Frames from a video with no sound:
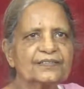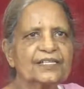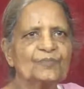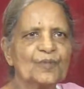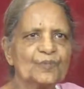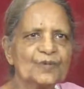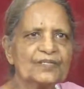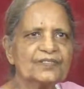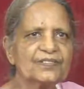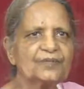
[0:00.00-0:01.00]
in my
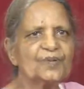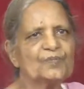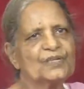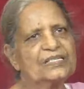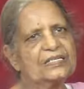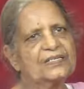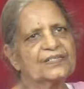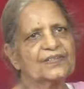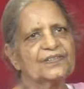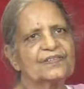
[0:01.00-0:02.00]
prayers, in my
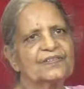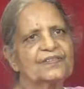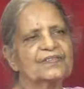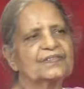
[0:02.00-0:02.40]
meditations,